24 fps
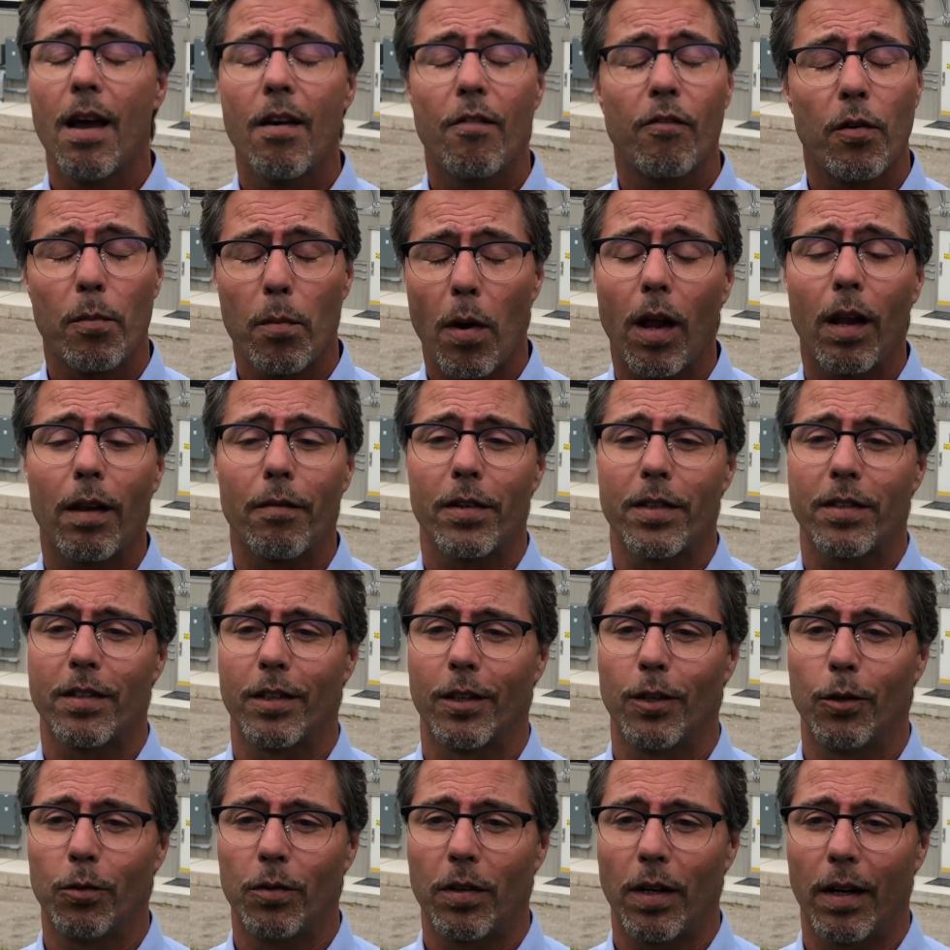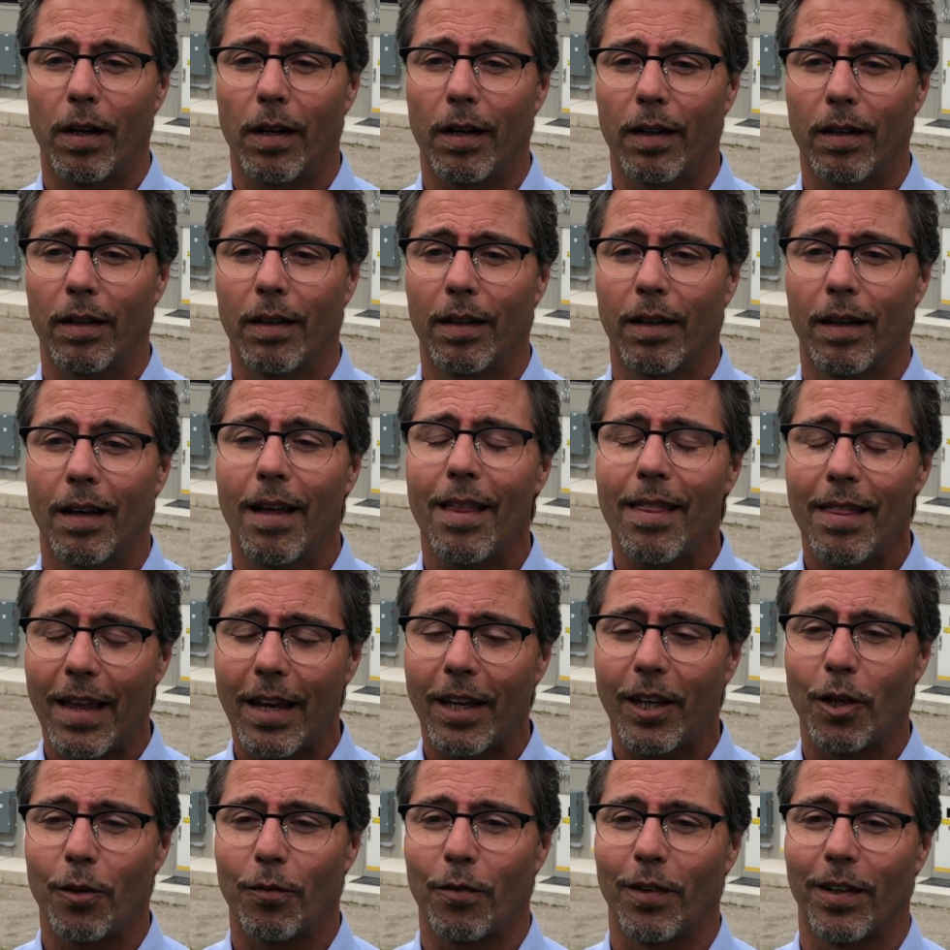From all of us at Newterra,
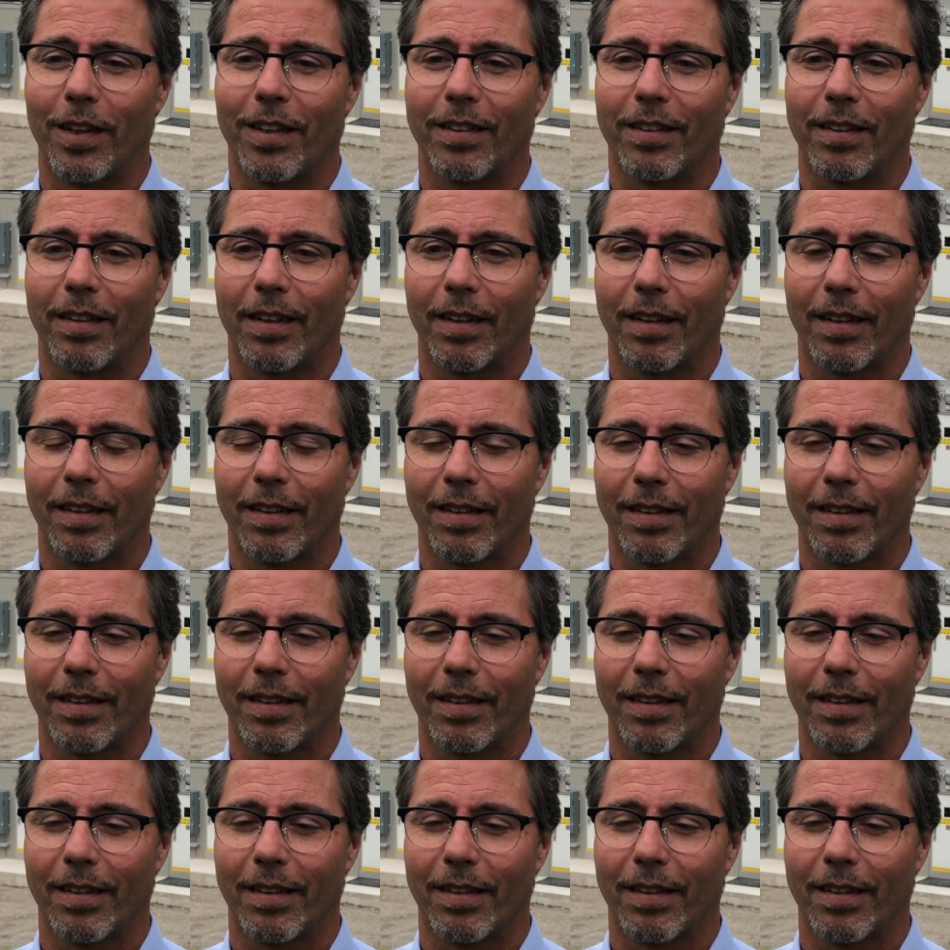thank you for listening.